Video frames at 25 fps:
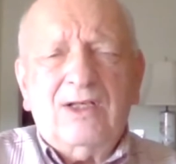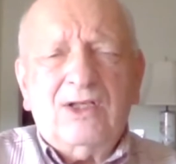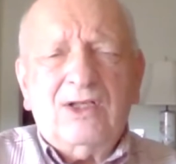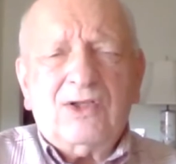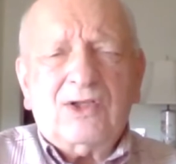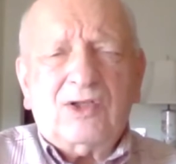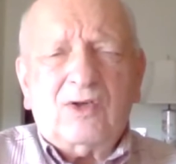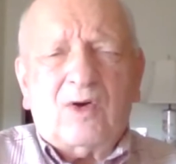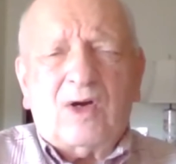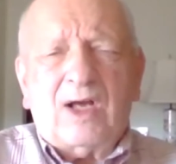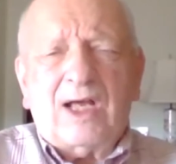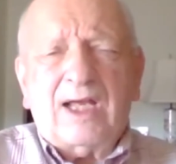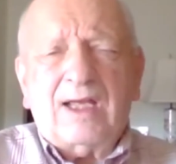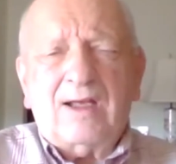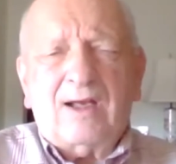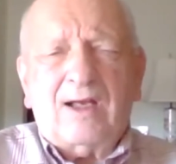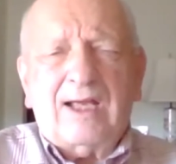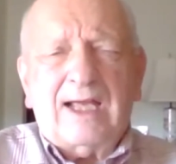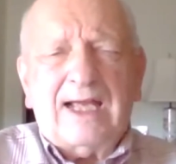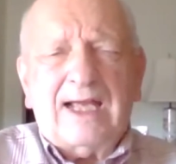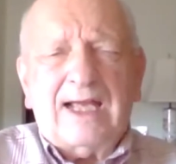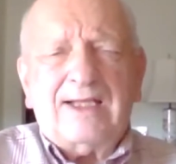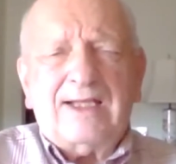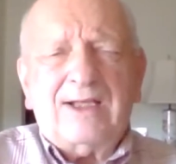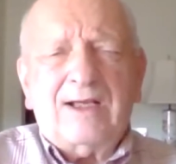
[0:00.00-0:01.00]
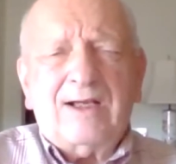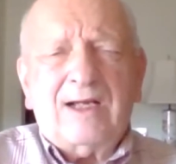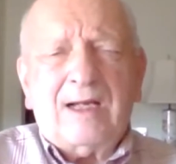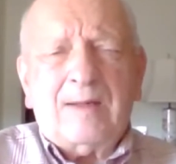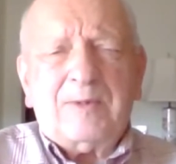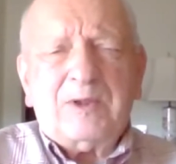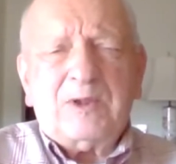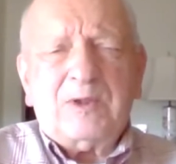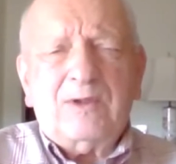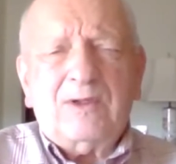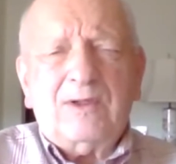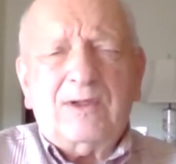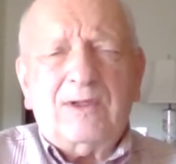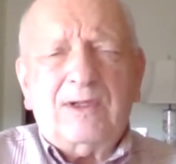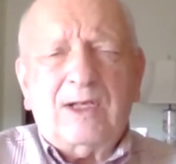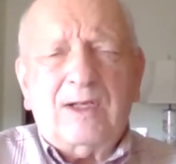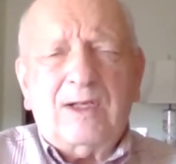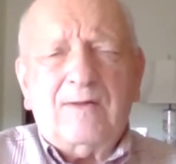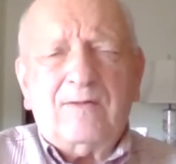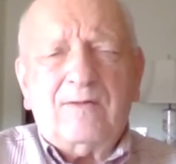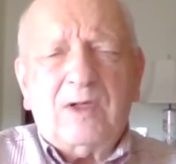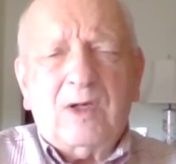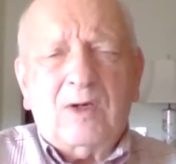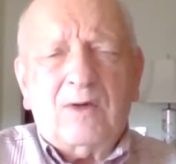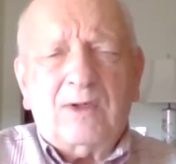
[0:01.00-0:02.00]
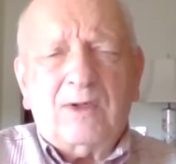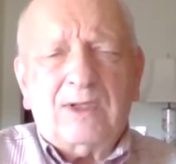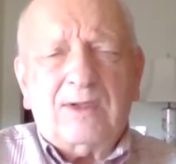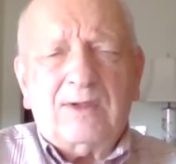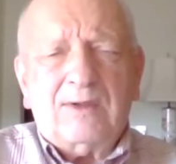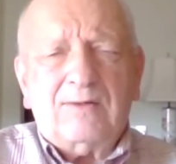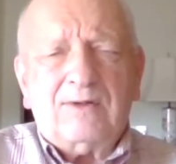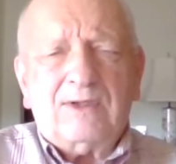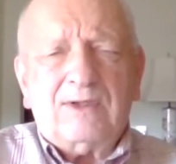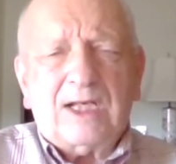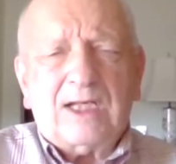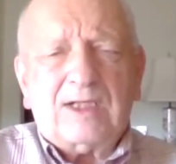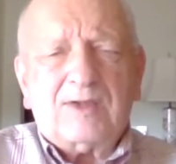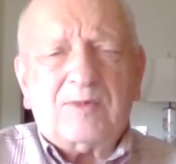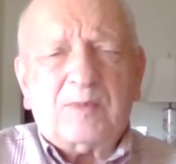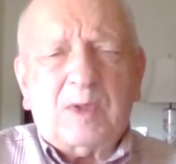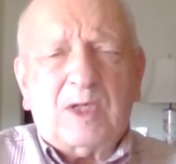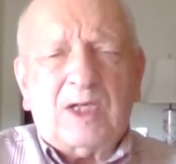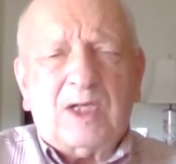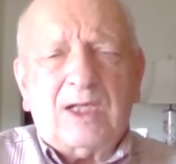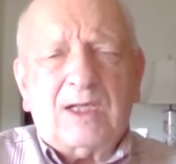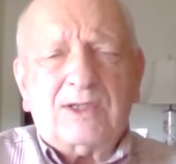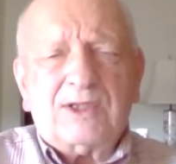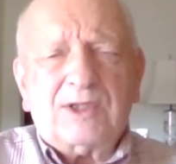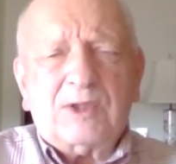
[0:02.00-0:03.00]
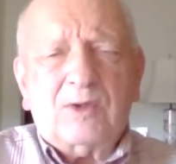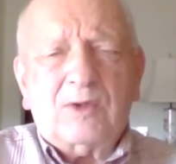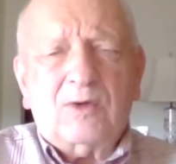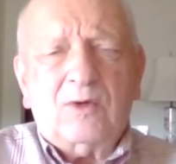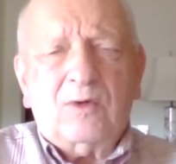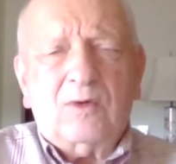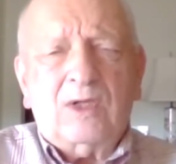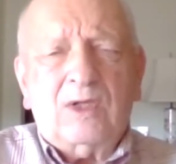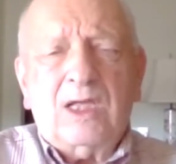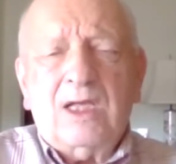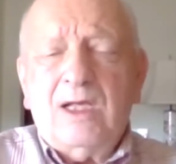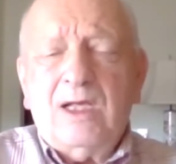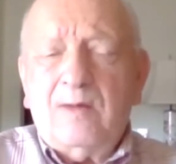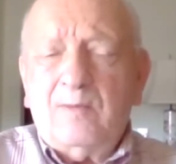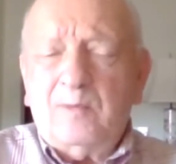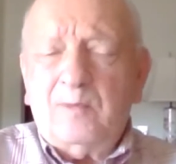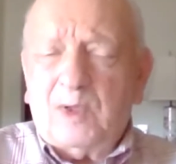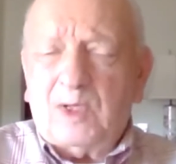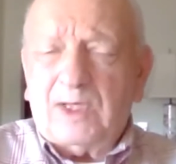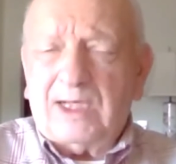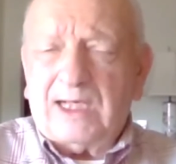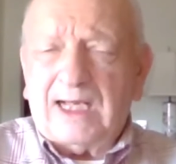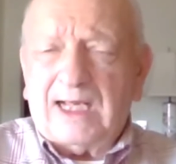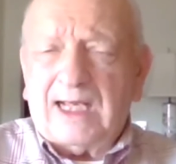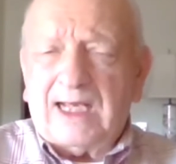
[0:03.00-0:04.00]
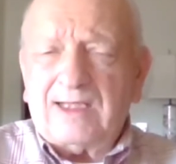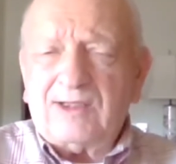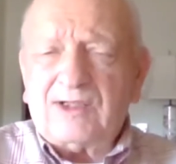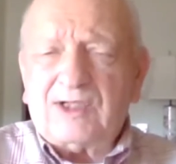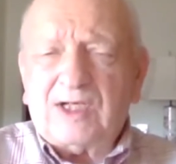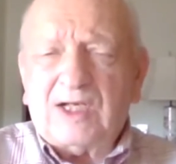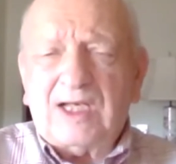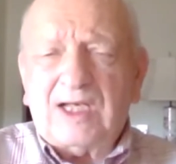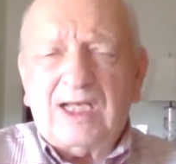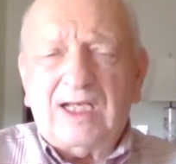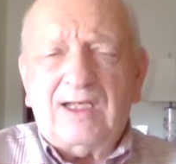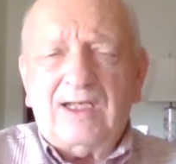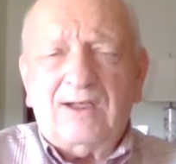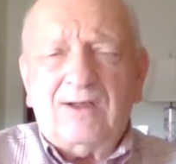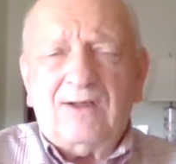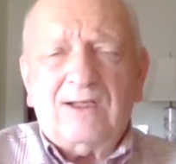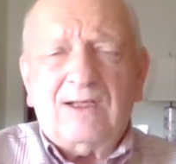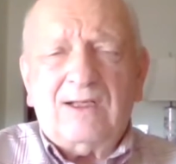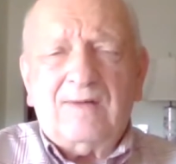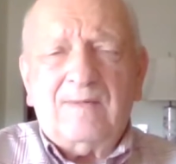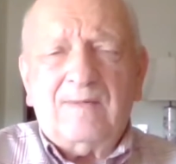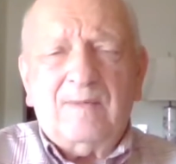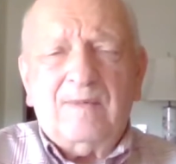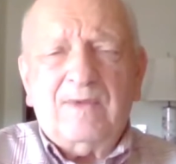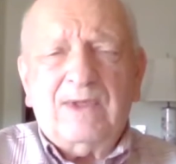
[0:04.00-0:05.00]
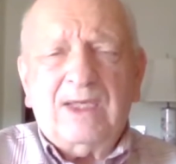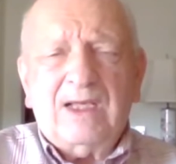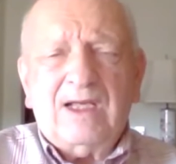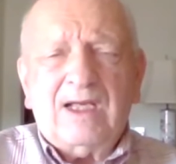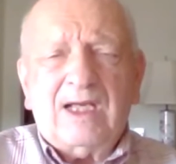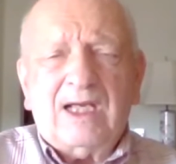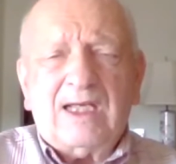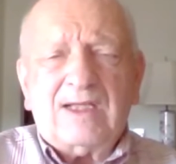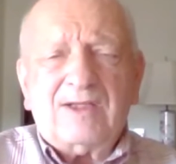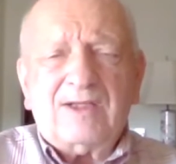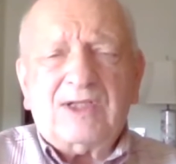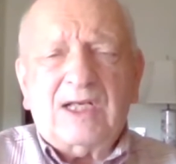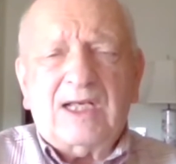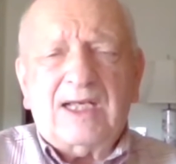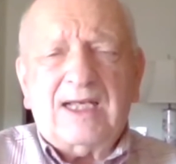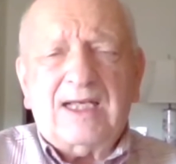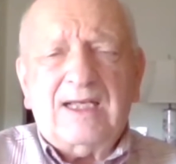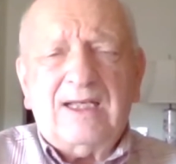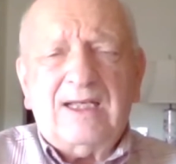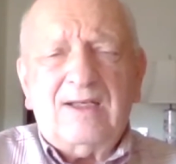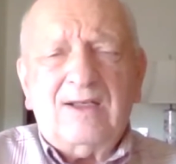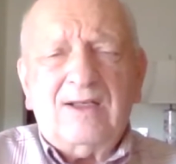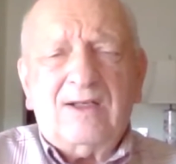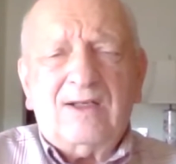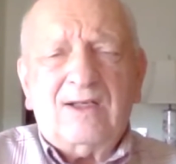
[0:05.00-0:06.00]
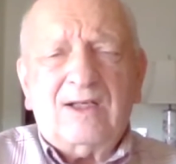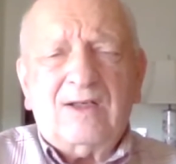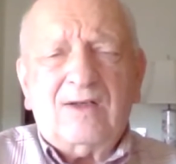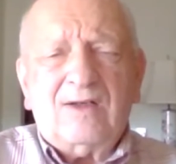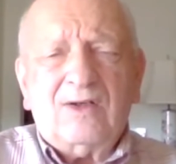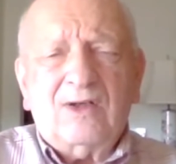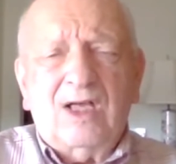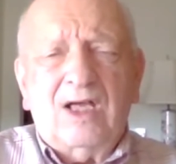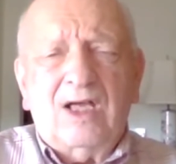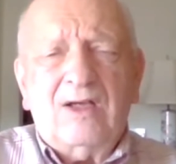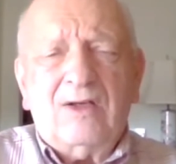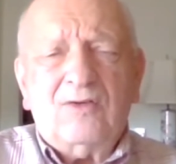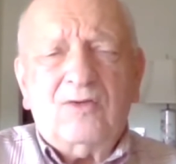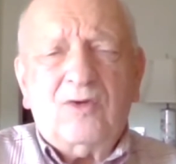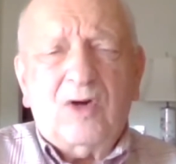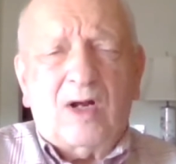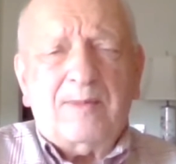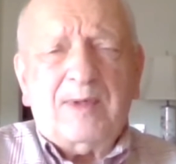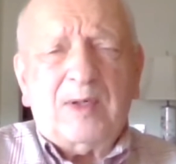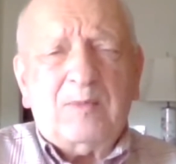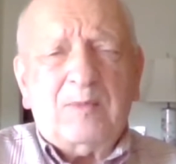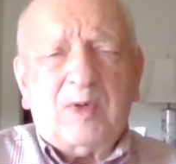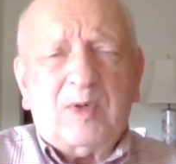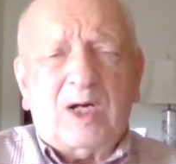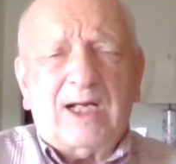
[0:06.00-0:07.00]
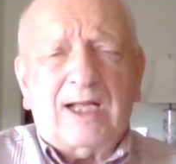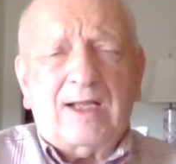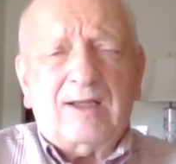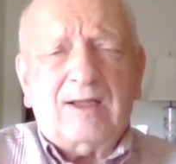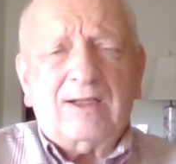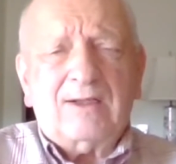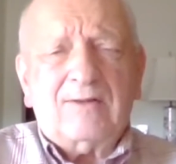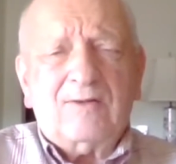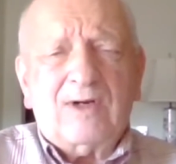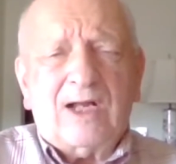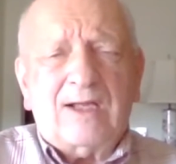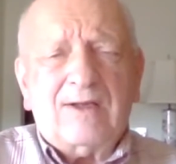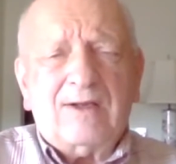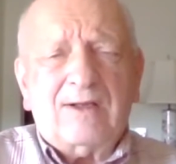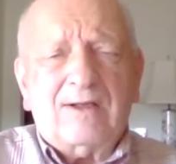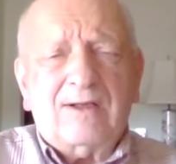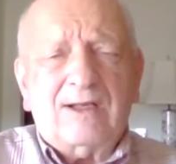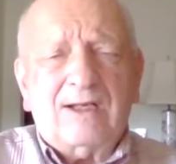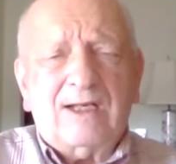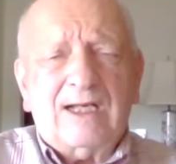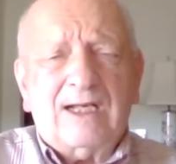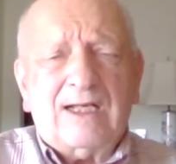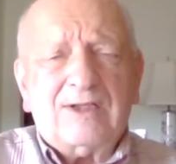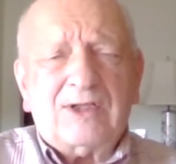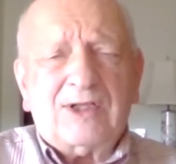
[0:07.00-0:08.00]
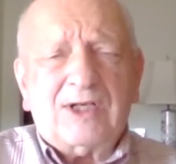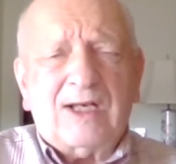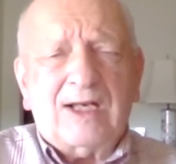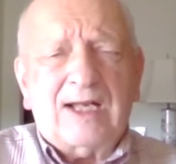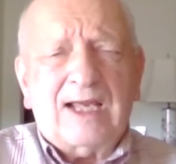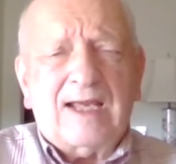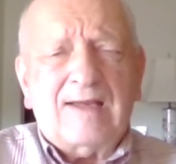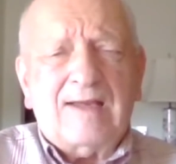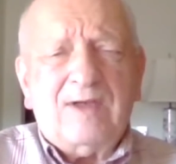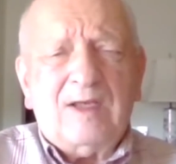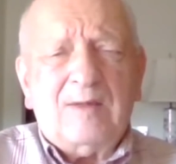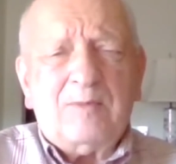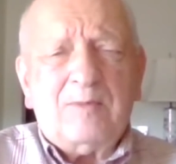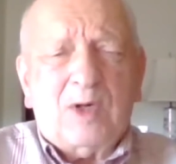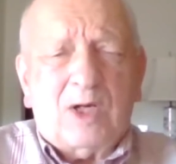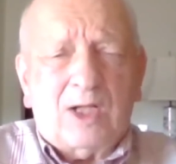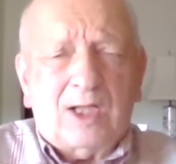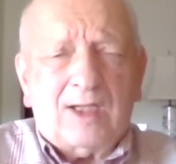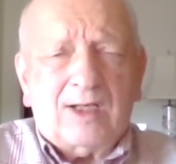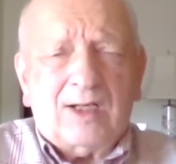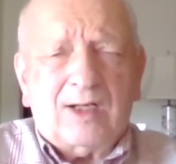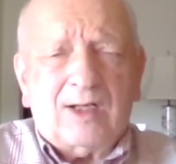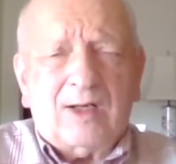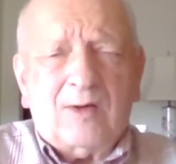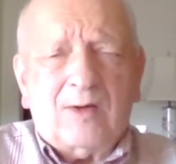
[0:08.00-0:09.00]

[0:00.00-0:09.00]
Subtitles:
So I had the opportunity of going through test pilot school, but as a as a Grumman pilot rather than as a Navy pilot.